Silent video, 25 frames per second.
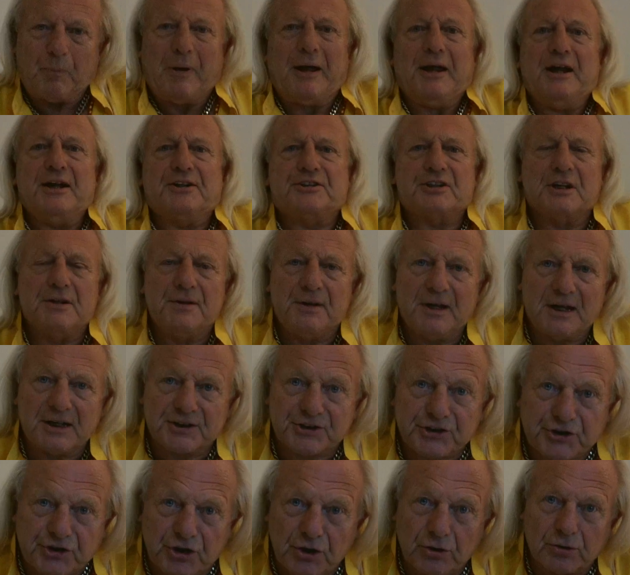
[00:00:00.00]
hitting their
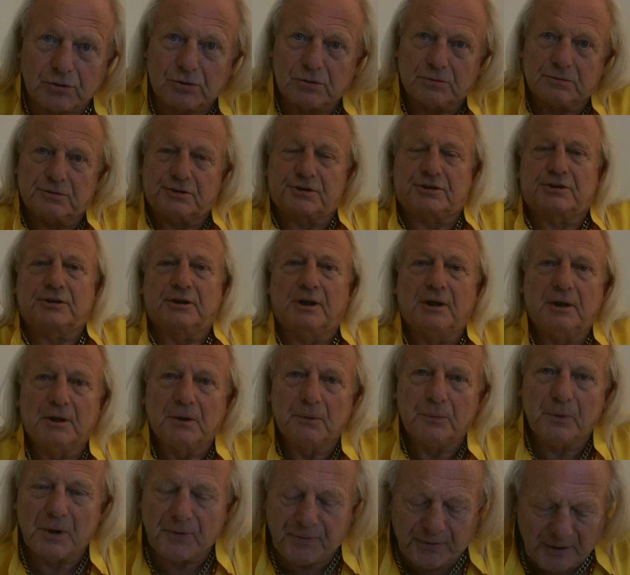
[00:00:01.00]
shields
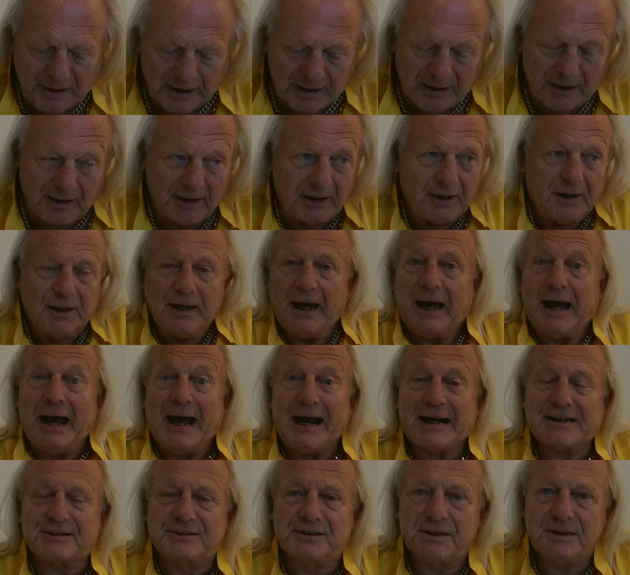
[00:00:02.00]
with their
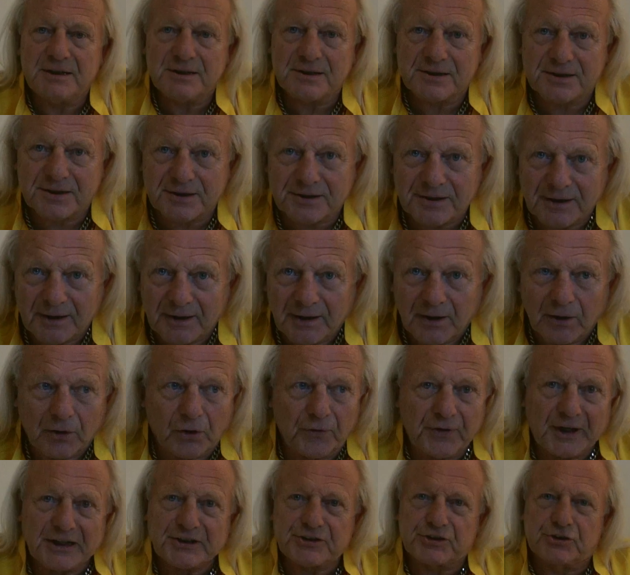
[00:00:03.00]
axes
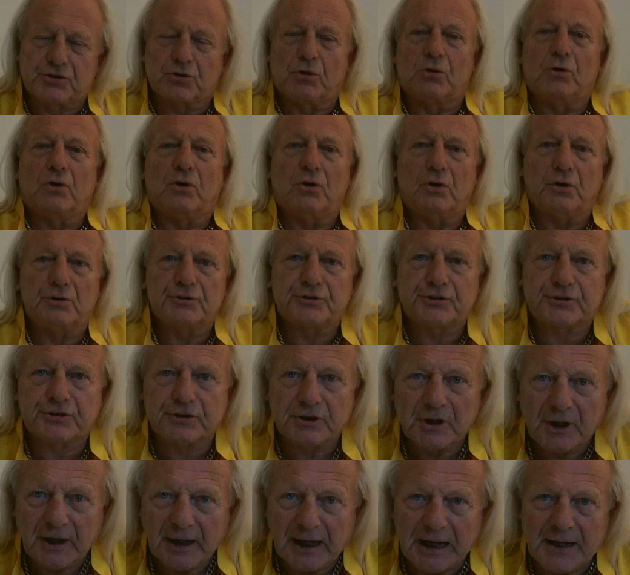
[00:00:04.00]
or their
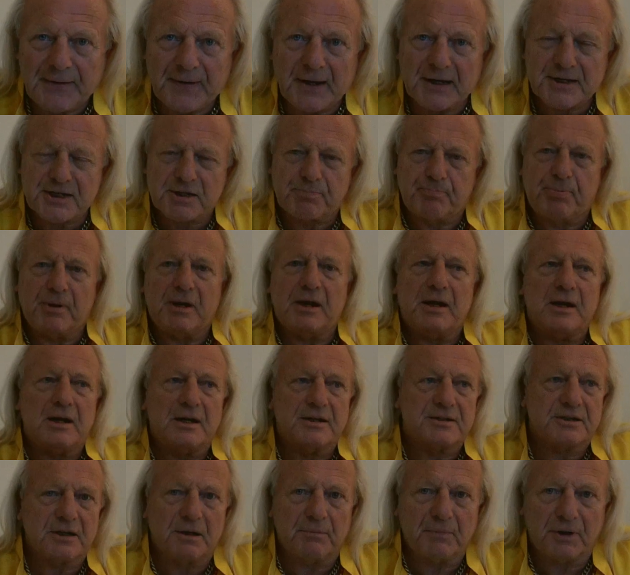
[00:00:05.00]
swords and their
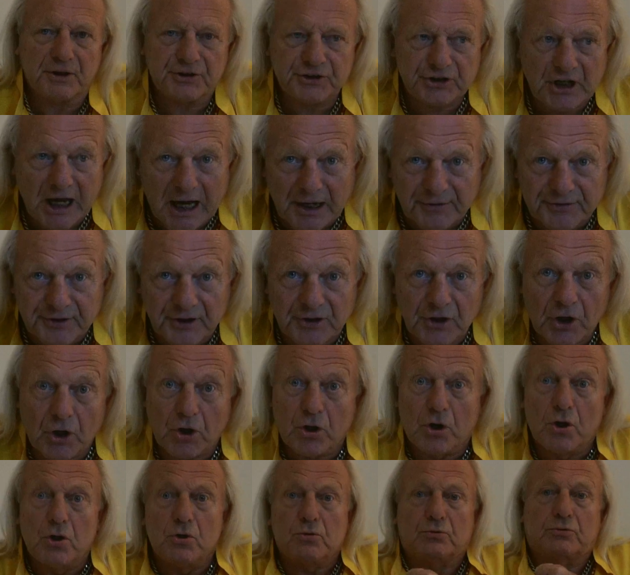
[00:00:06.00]
spears, and were shouting,
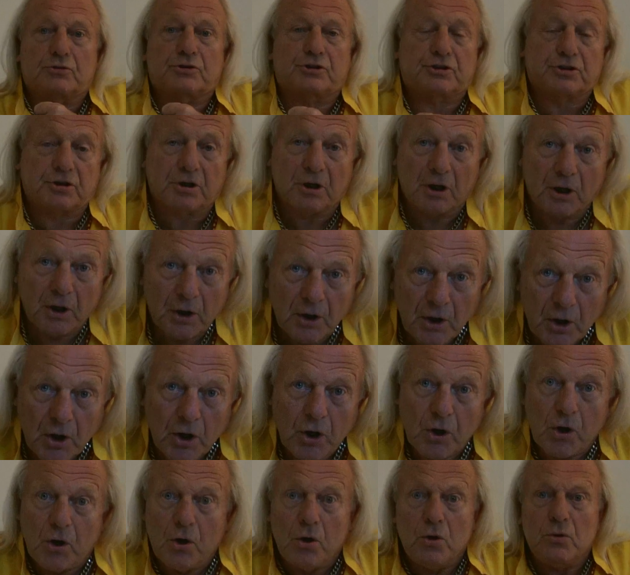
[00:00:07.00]
"Oot!
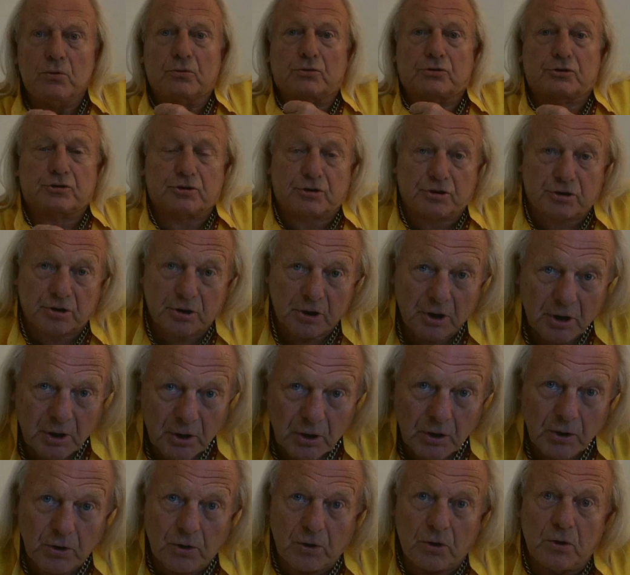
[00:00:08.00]
Oot!
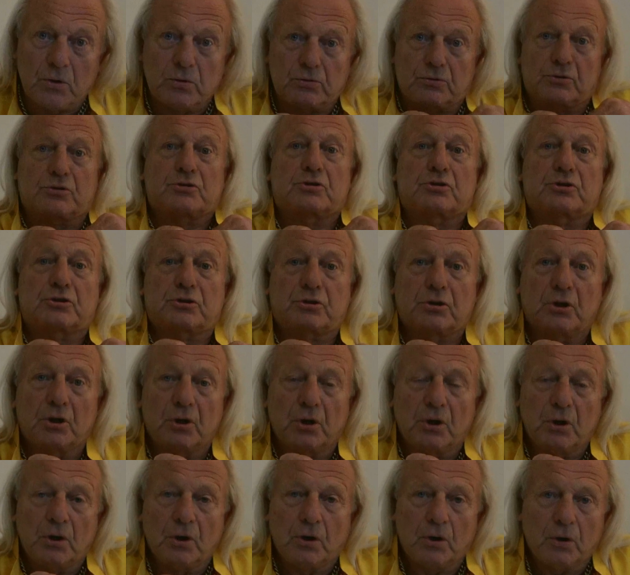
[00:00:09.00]
Oot!"
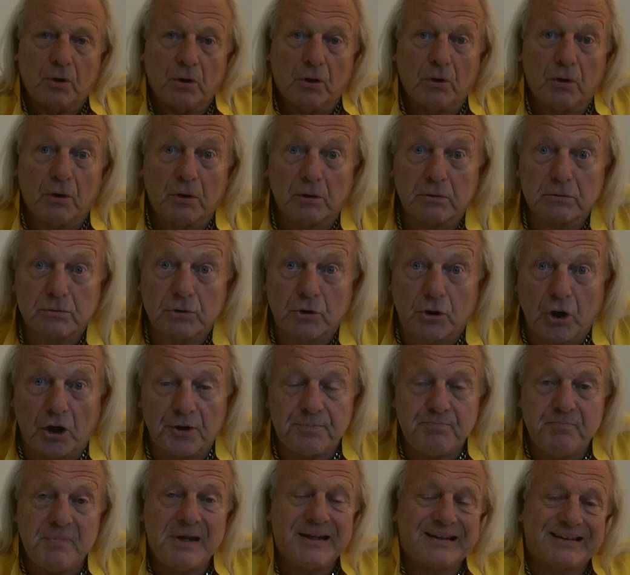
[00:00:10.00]
or
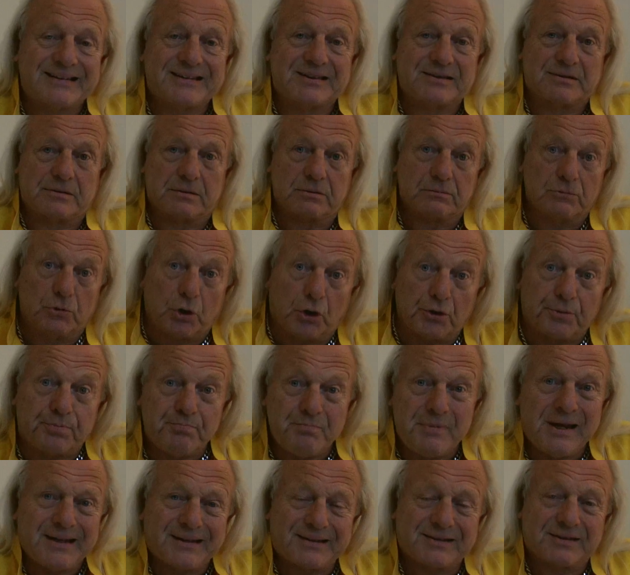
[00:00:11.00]
"God mitts! God
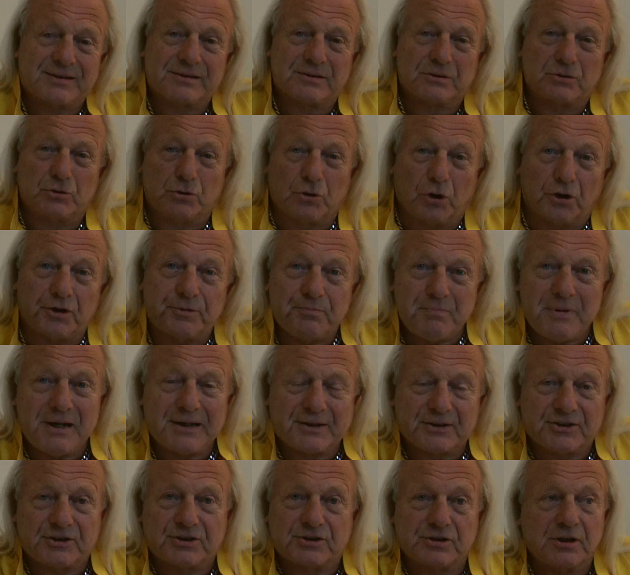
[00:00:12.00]
mitts! God
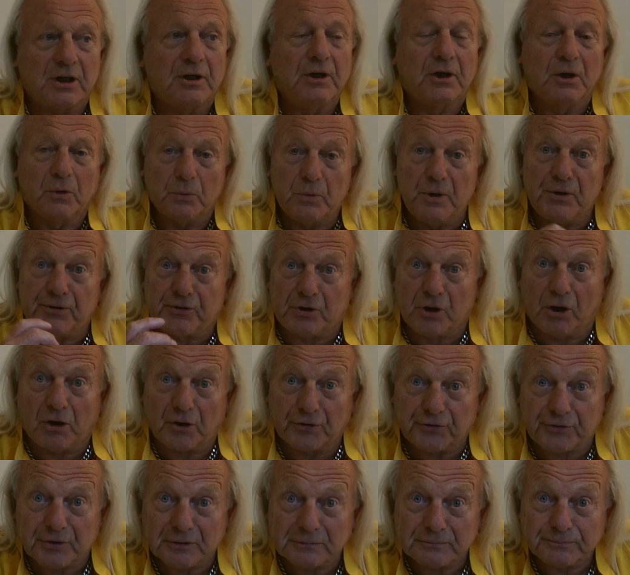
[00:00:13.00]
mitts!" with
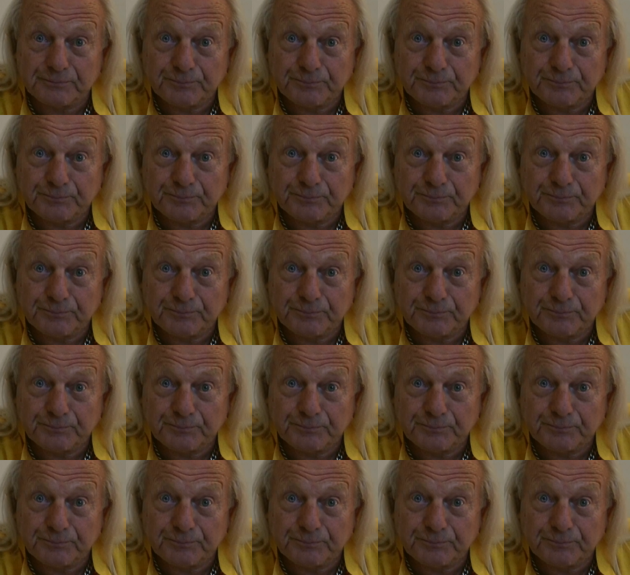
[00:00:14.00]
God.